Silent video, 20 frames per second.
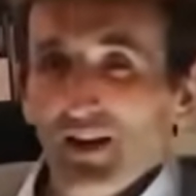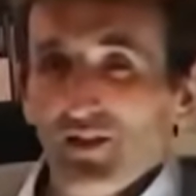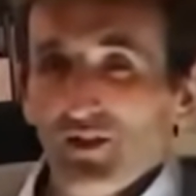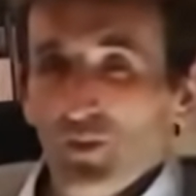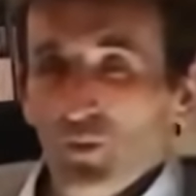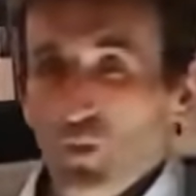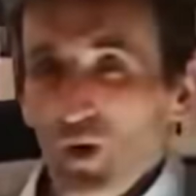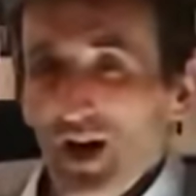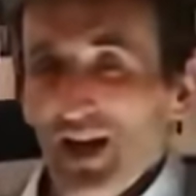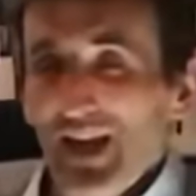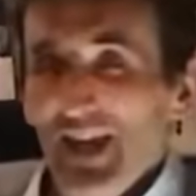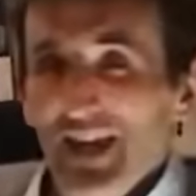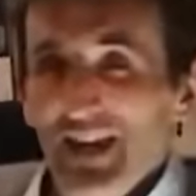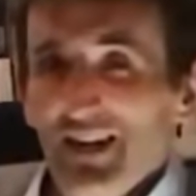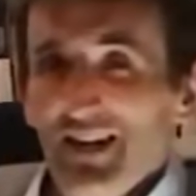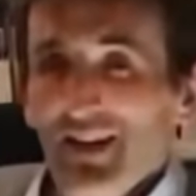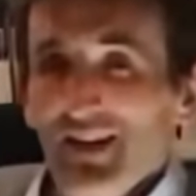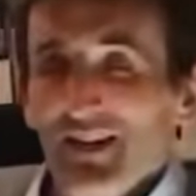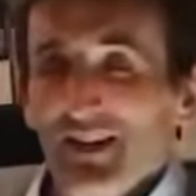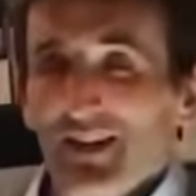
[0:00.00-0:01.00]
The way
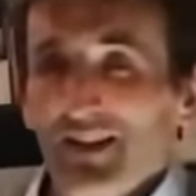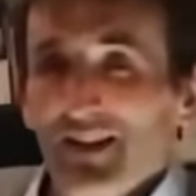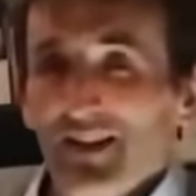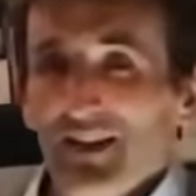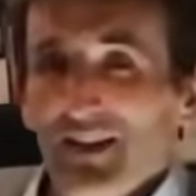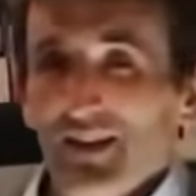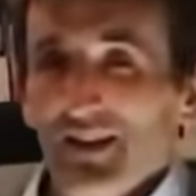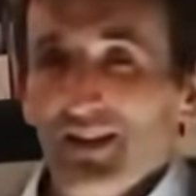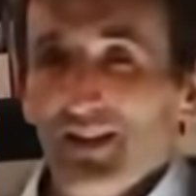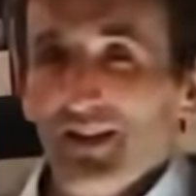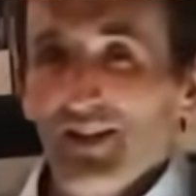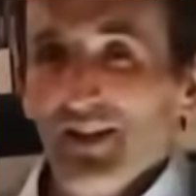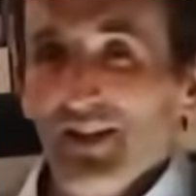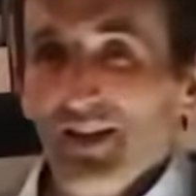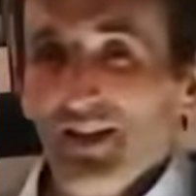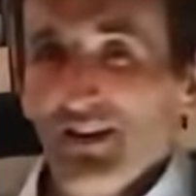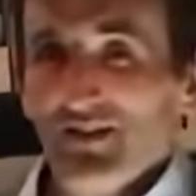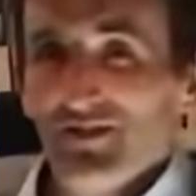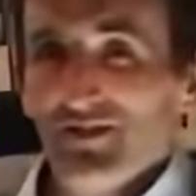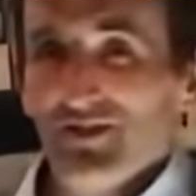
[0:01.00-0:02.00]
in
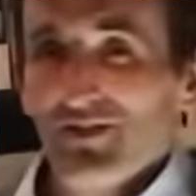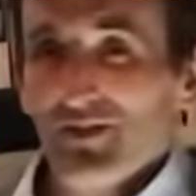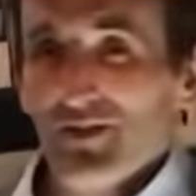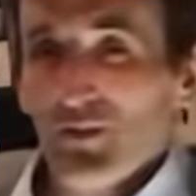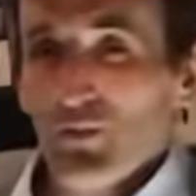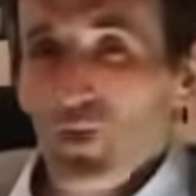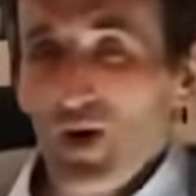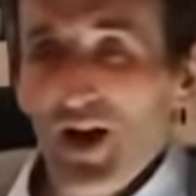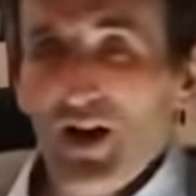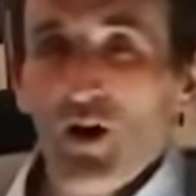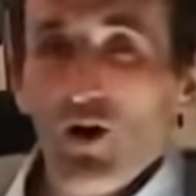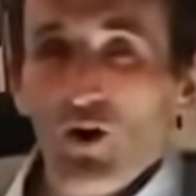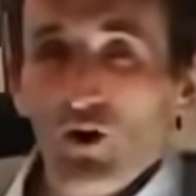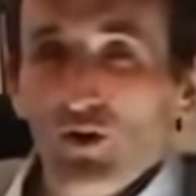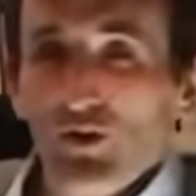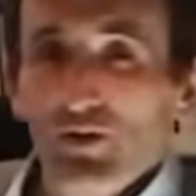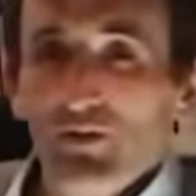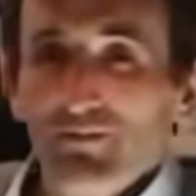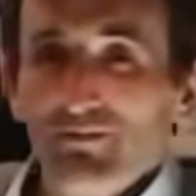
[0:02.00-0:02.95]
is the way on.